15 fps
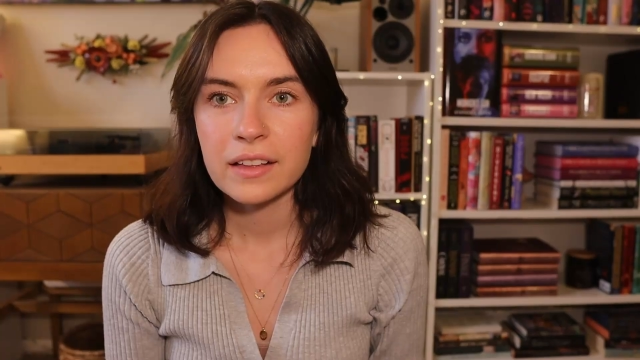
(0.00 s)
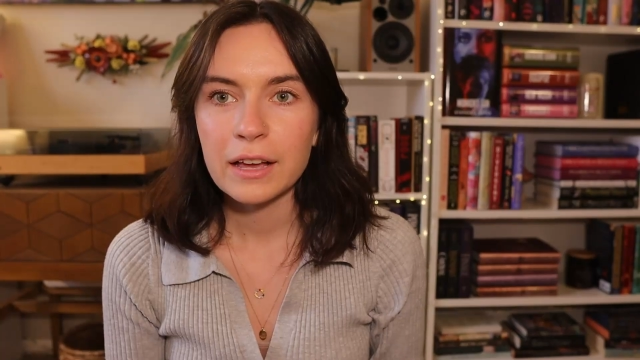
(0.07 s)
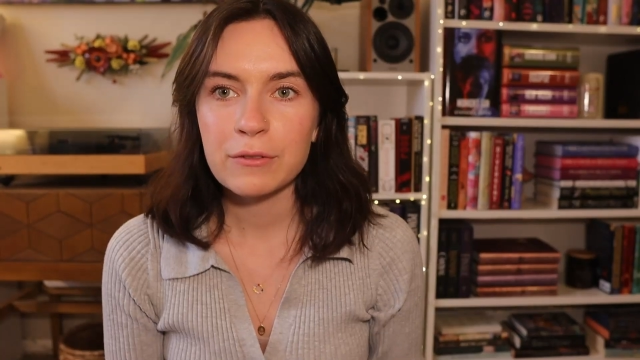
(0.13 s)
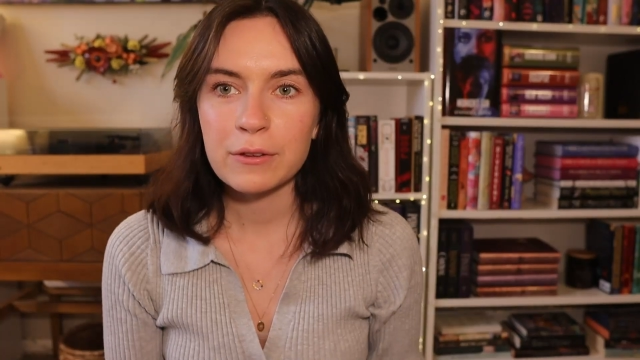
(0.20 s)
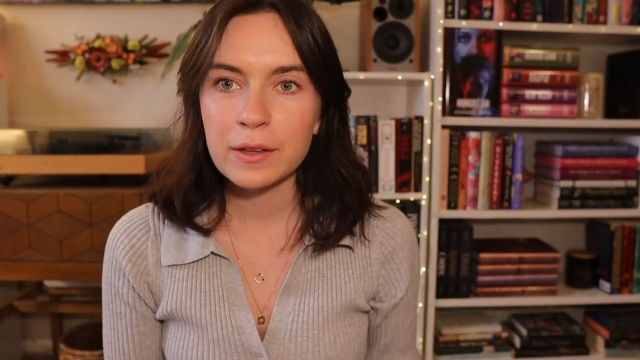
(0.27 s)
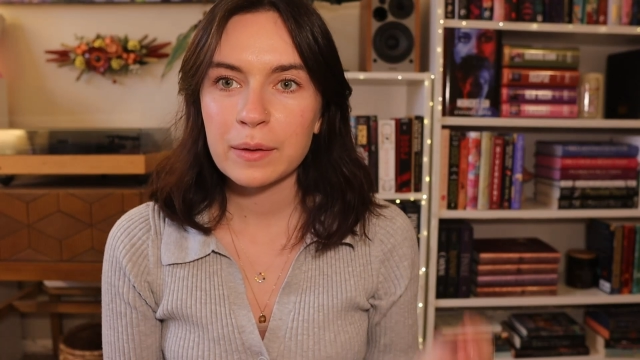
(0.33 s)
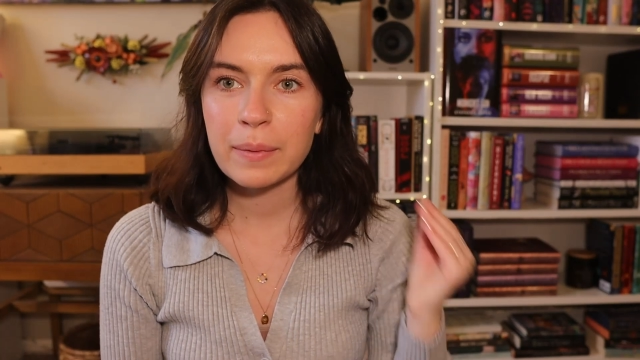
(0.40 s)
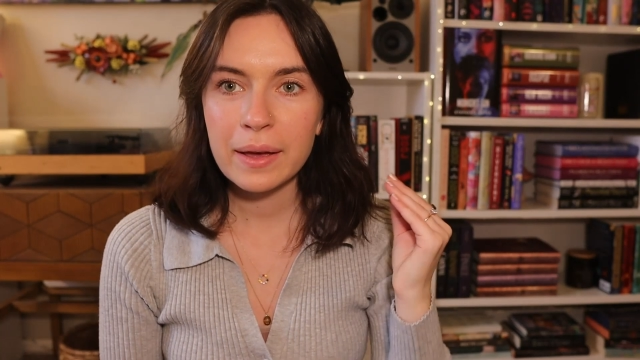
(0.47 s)
I
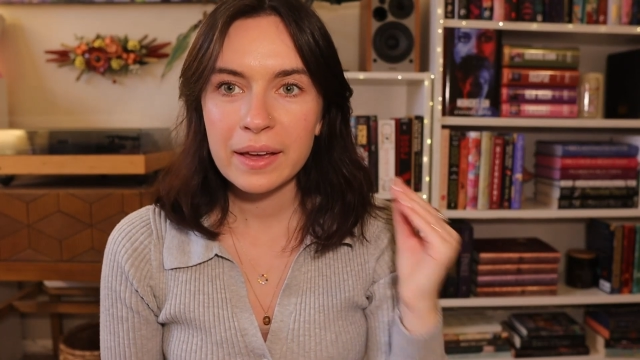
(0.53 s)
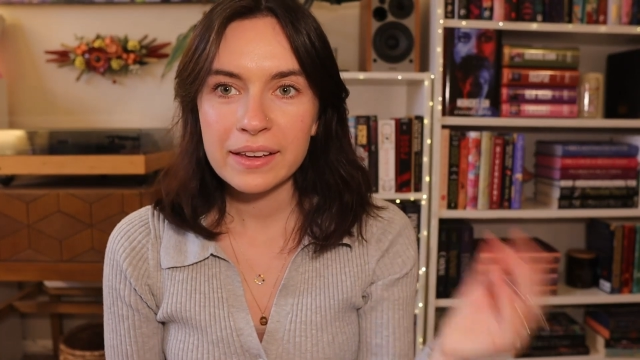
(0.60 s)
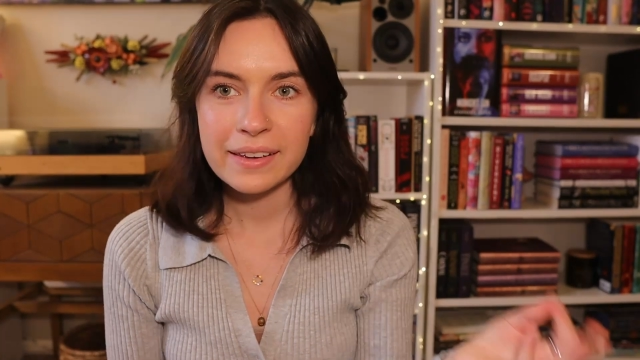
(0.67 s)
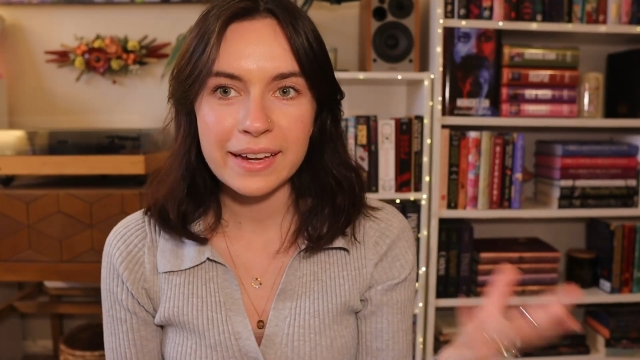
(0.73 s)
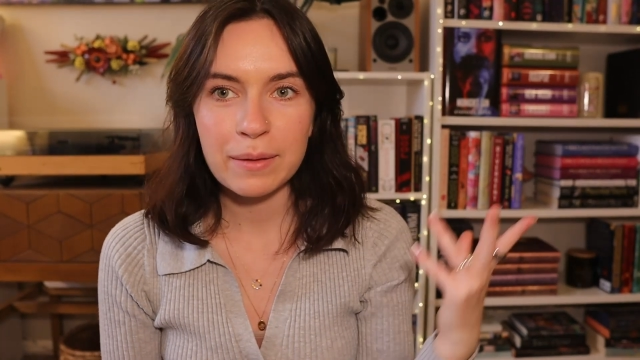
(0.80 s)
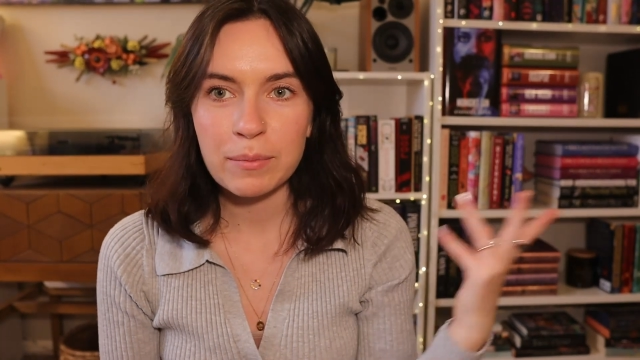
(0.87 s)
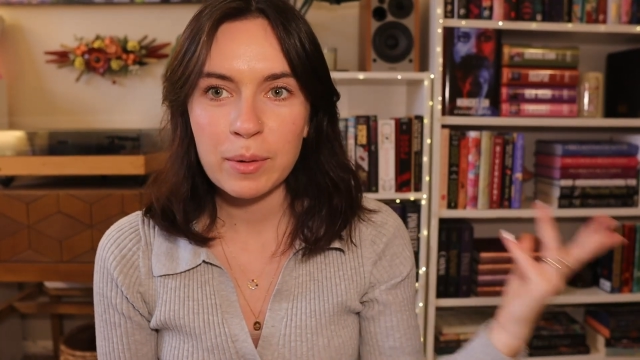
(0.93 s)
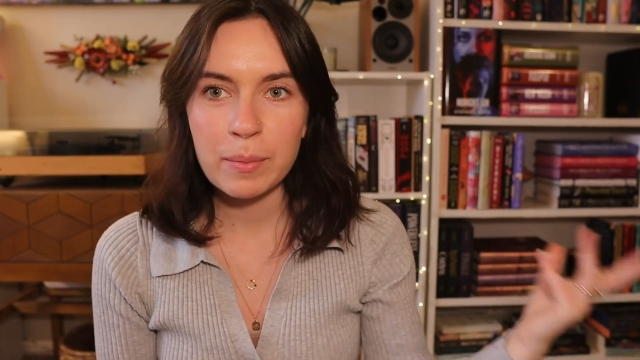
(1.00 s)
feel like my
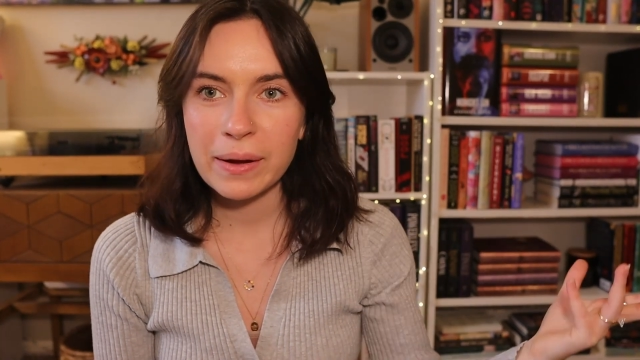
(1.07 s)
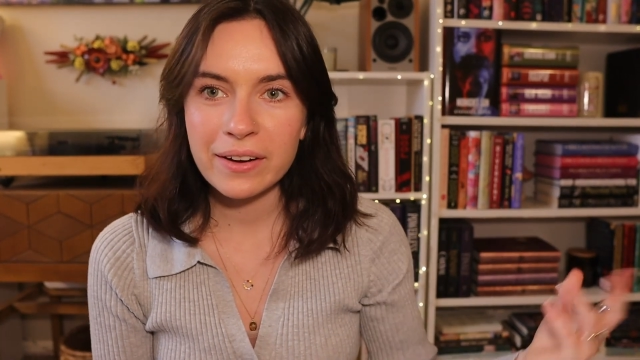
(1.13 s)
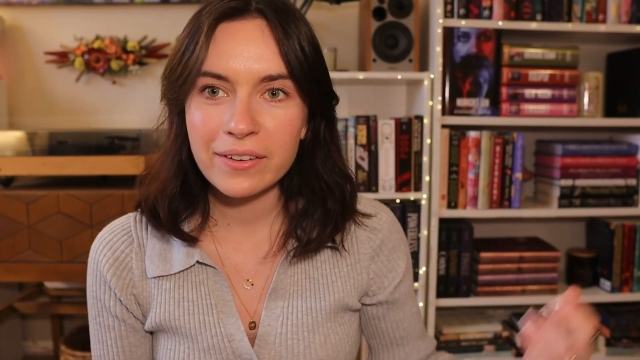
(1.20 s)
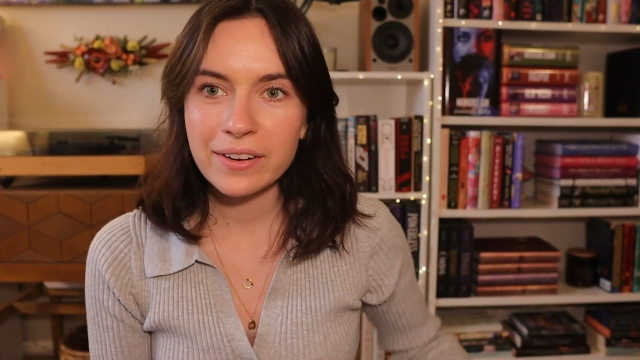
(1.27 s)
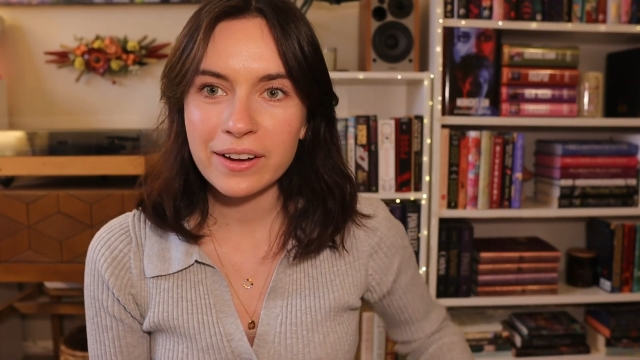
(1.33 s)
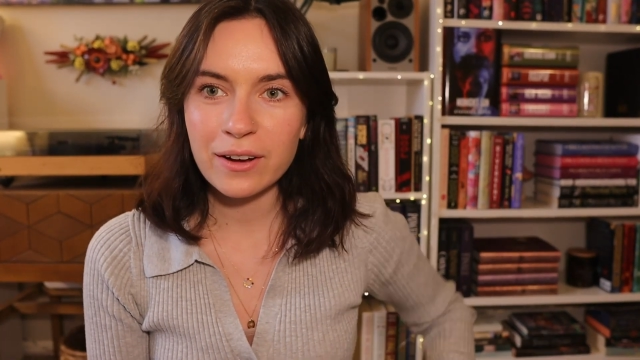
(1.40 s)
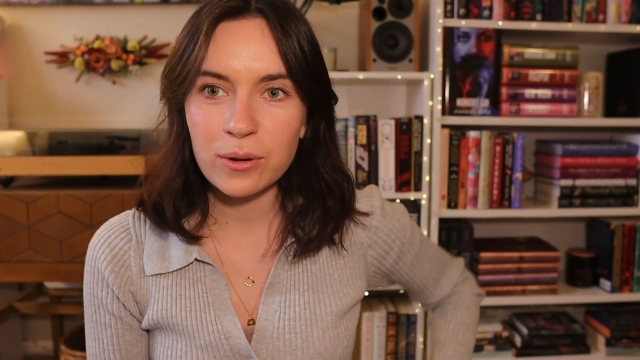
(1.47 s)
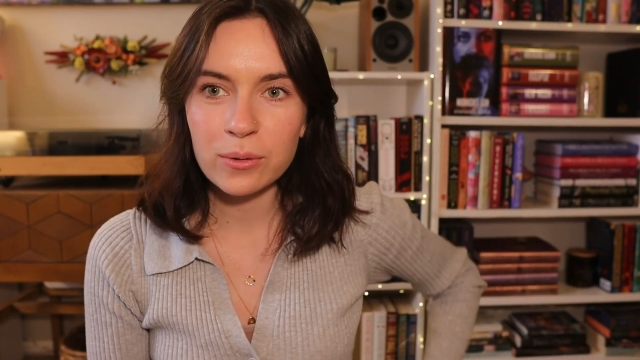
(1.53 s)
camera
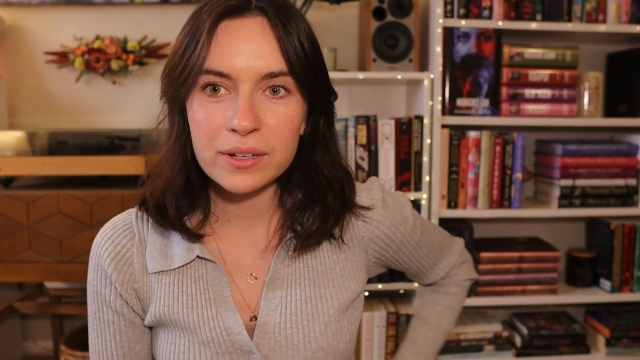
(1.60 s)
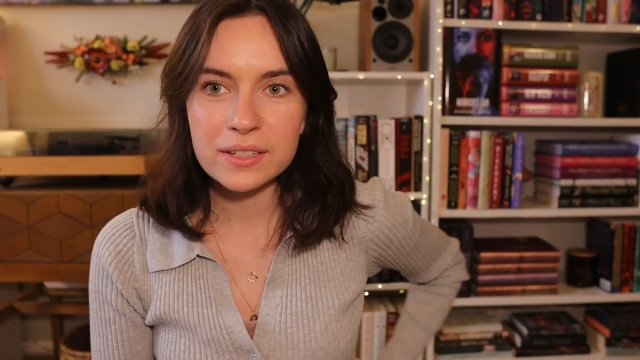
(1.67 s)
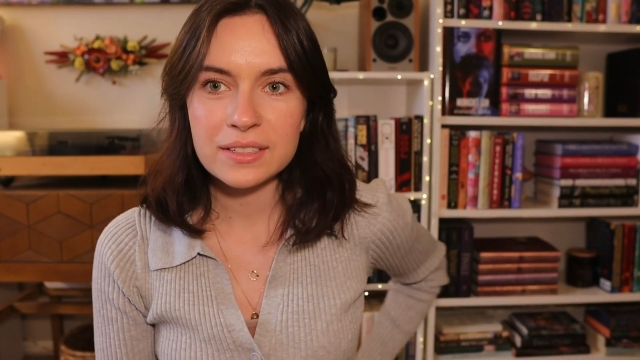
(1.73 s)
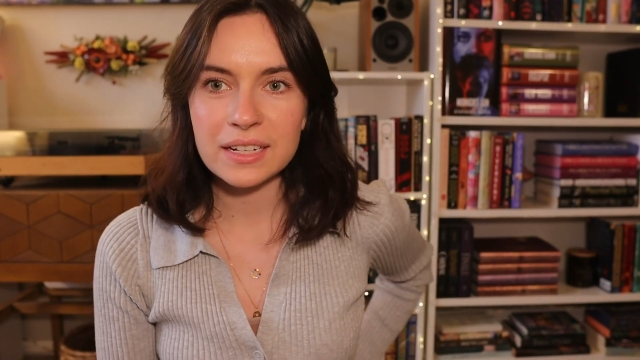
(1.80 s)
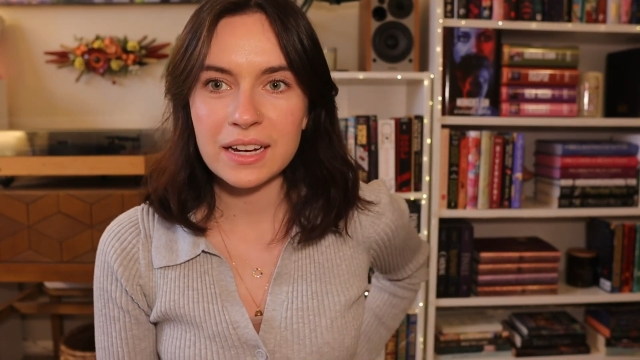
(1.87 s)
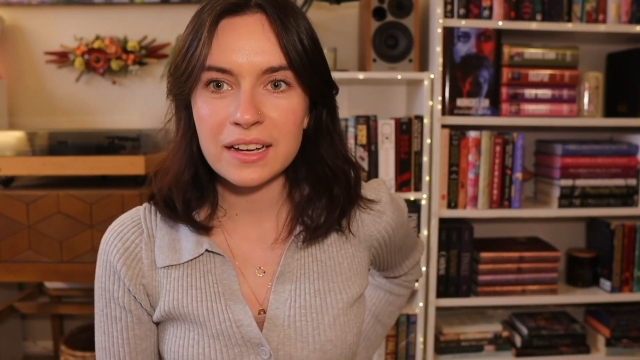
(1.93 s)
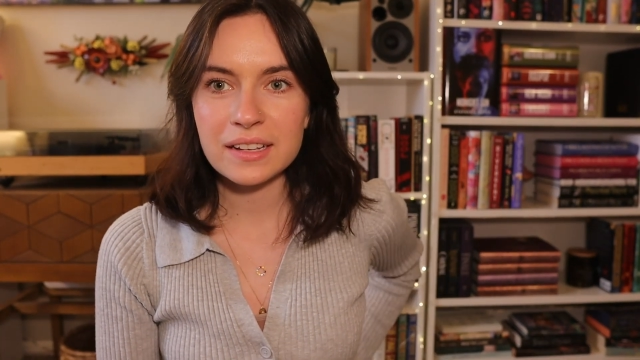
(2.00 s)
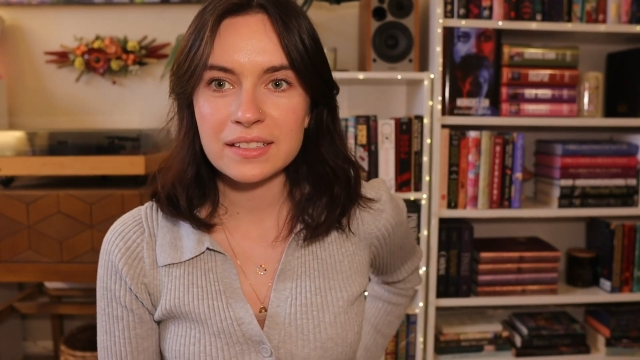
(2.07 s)
battery always
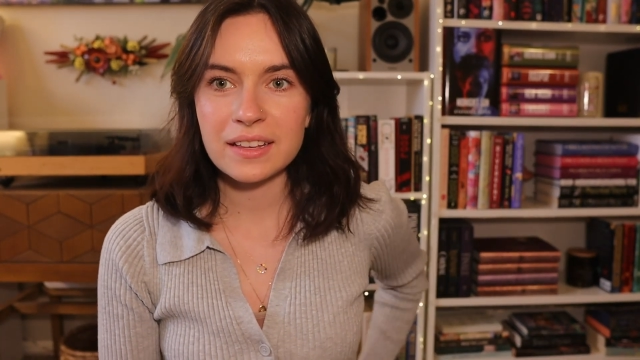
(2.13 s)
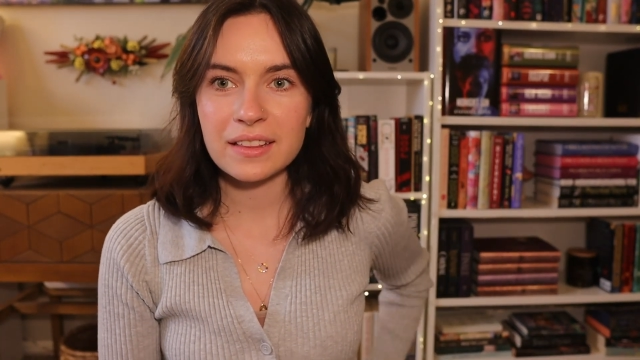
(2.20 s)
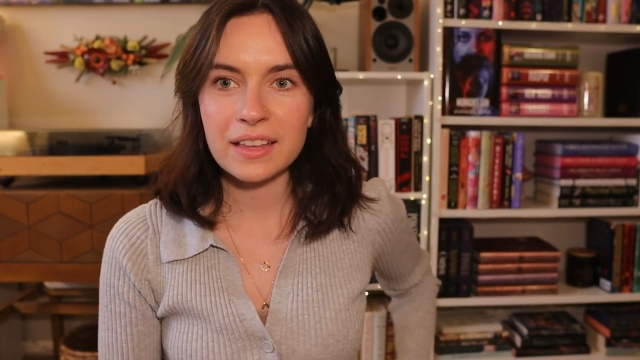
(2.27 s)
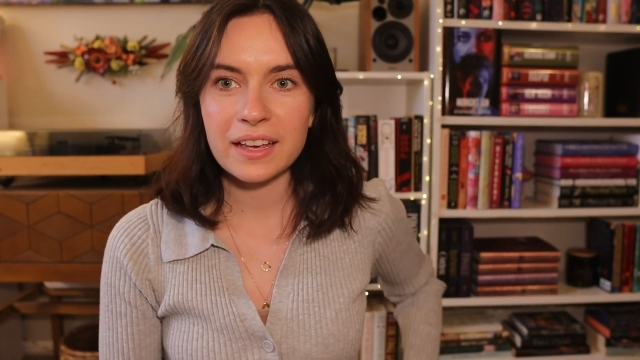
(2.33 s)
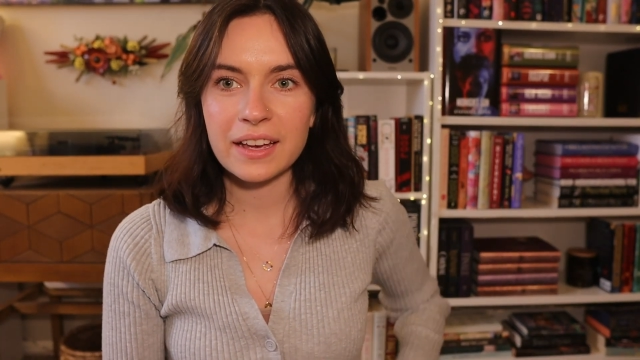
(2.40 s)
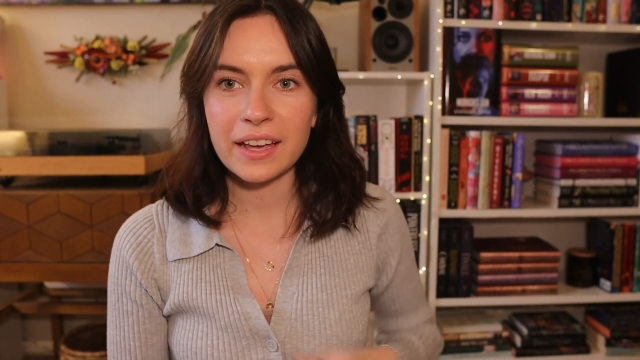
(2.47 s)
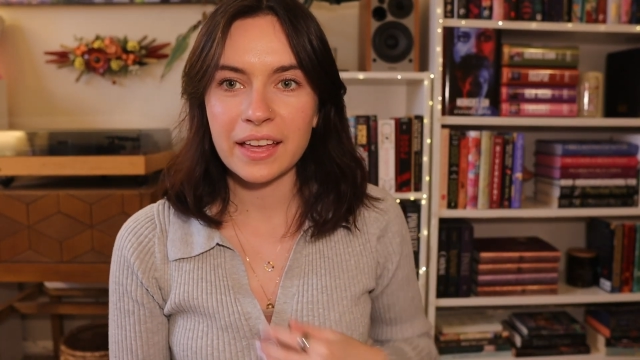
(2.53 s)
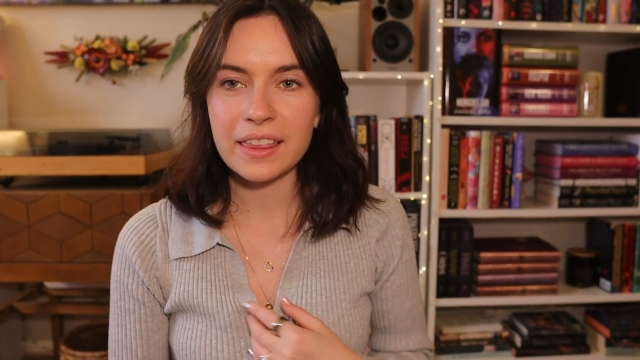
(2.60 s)
dies at
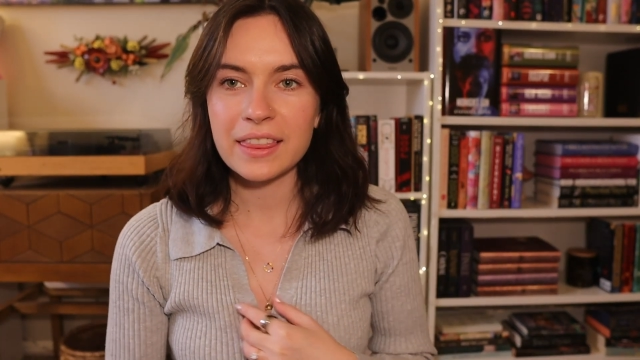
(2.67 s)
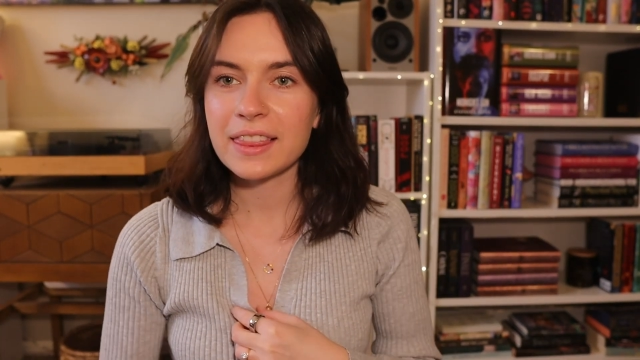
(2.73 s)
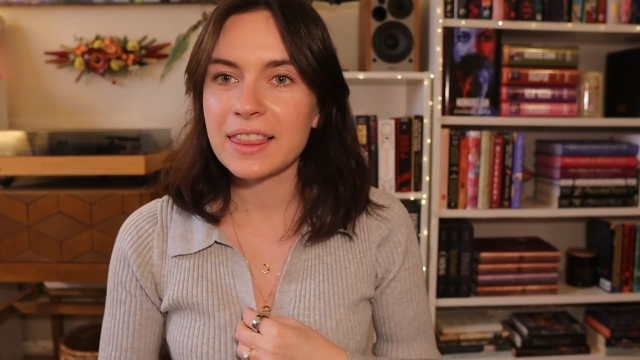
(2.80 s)
like